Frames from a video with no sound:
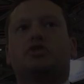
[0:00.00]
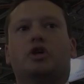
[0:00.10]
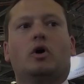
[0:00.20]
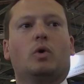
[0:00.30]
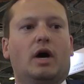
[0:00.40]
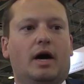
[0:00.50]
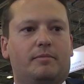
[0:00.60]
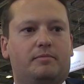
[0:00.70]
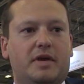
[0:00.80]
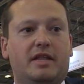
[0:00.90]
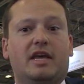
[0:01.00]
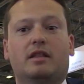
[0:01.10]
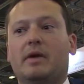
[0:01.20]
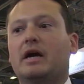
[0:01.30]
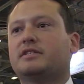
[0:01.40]
So
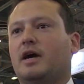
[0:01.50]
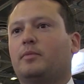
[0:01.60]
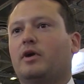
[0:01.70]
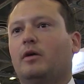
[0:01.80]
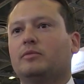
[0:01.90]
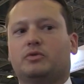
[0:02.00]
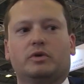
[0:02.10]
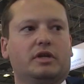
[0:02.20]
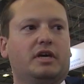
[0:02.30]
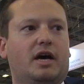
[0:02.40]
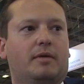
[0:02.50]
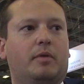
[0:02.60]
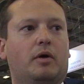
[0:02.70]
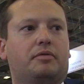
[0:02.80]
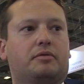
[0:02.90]
in the maritime realm, it's really
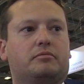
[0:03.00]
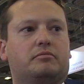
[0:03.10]
both